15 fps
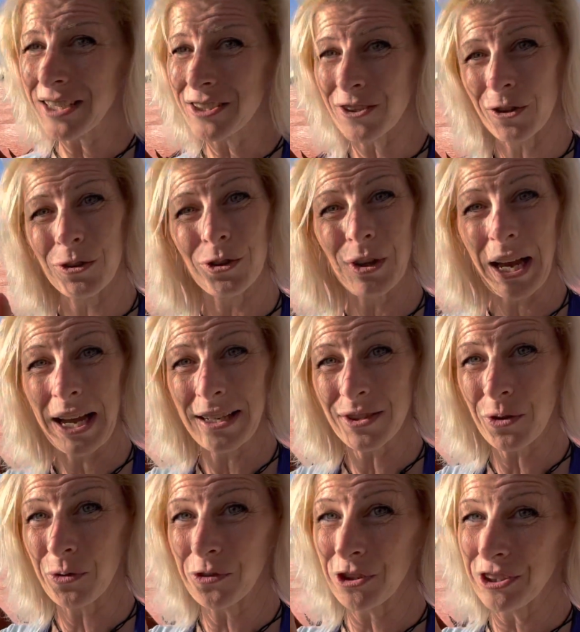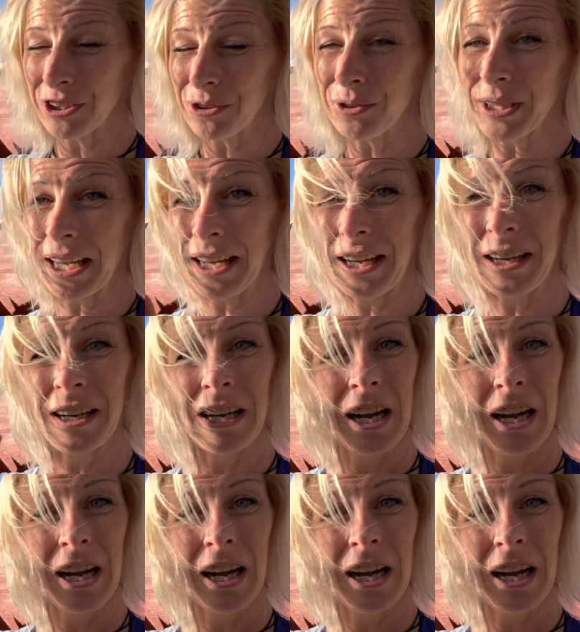So you guys over in the UK,